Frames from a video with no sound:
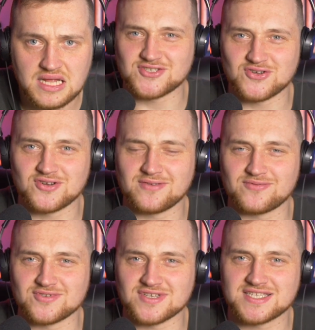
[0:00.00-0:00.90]
That's
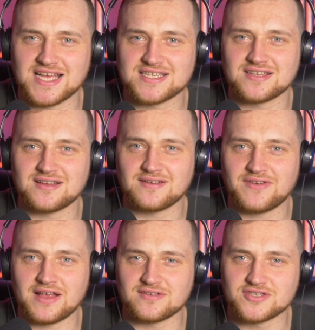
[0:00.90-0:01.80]
Jordan from Just Tesla.
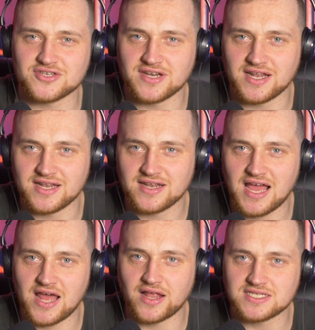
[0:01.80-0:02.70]
Thanks for tuning in,
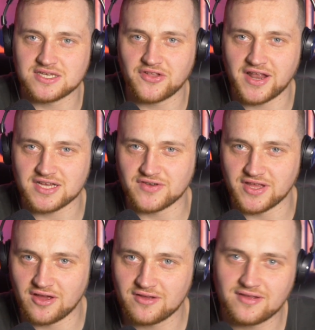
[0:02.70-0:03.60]
and I'll see you on the next
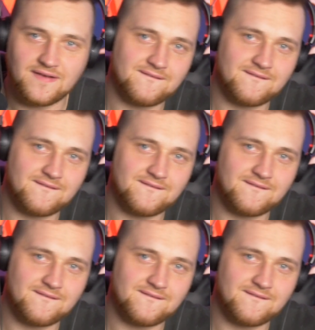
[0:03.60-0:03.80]
video.